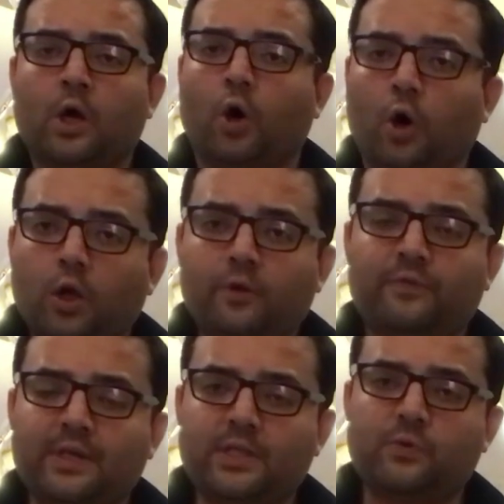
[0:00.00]
All of
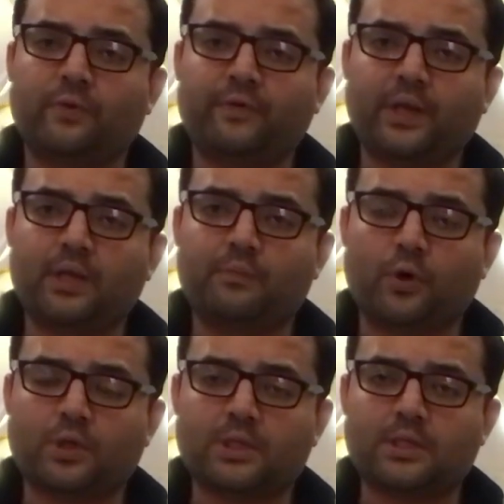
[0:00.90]
these were very
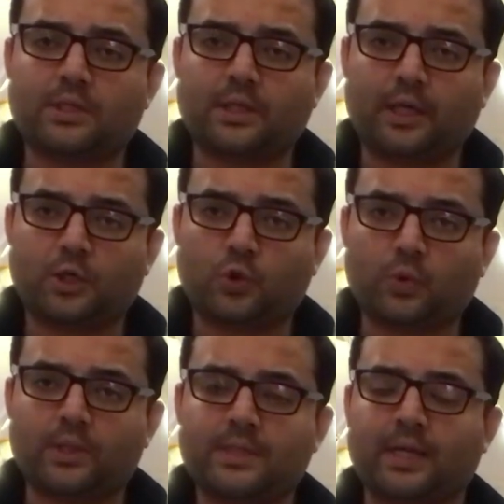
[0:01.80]
important
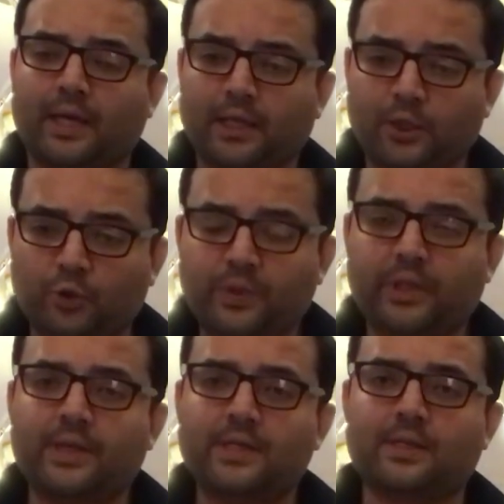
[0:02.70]
intellectuals and
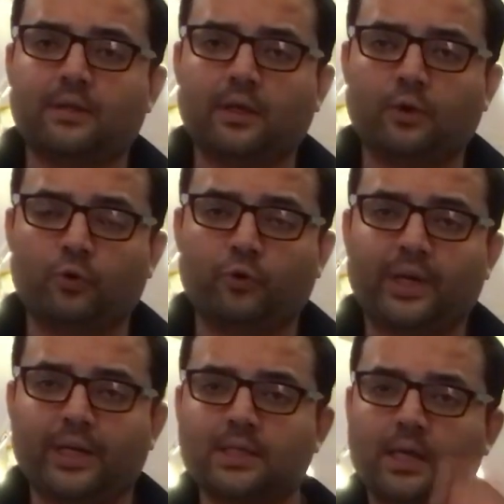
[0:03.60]
luminaries in their own
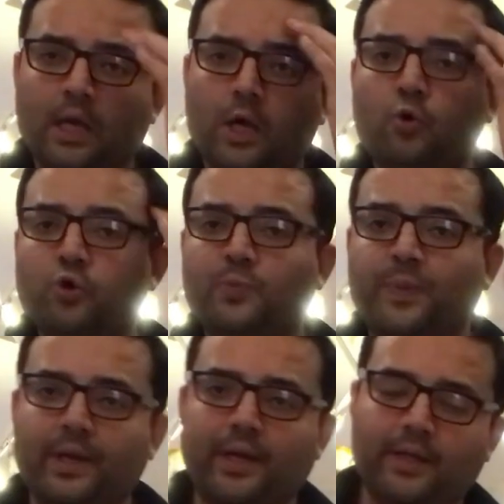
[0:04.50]
right, who
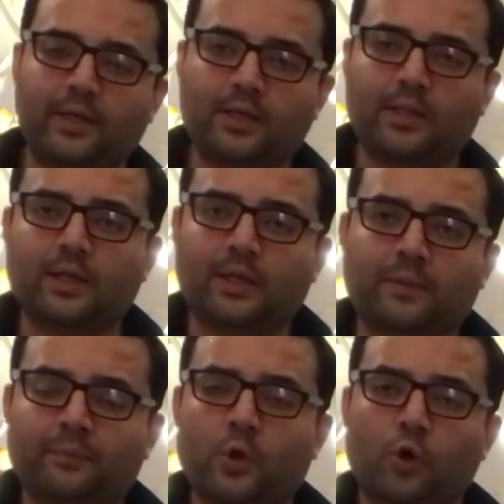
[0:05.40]
spearheaded
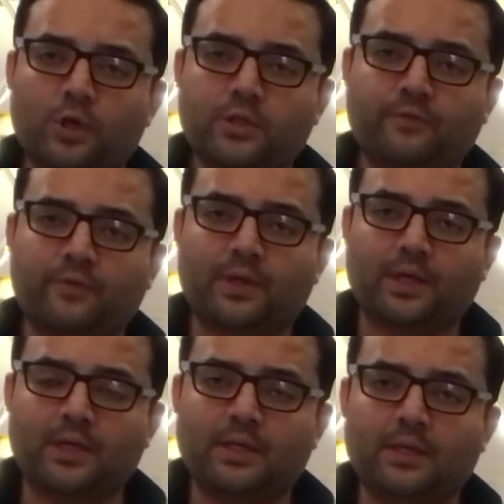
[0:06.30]
the cause of the
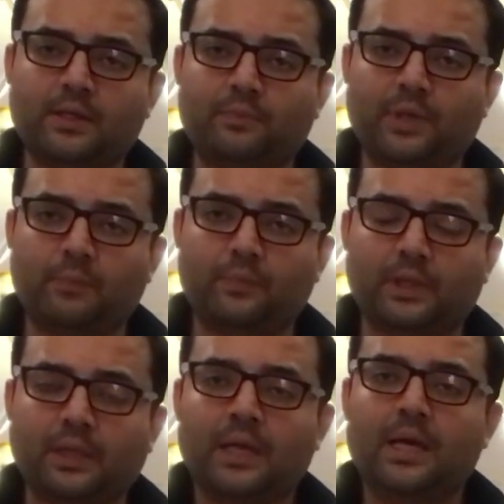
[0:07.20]
Indian
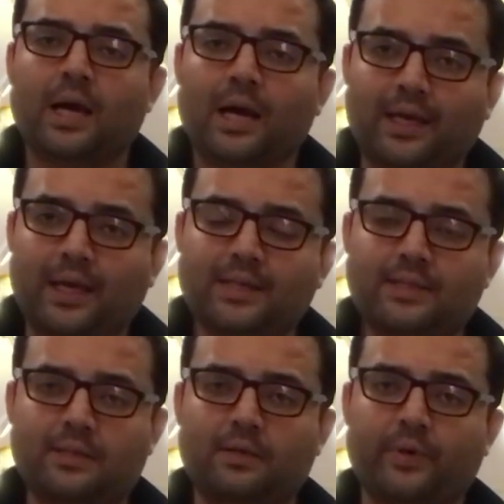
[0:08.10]
people
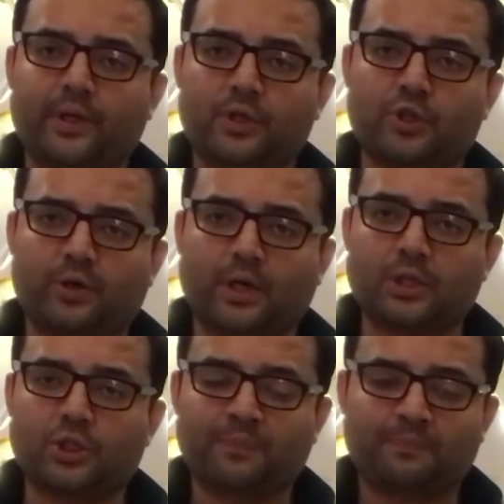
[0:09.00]
against the British
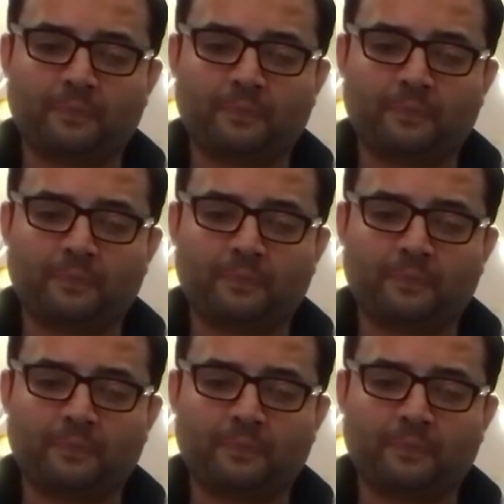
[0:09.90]
Raj.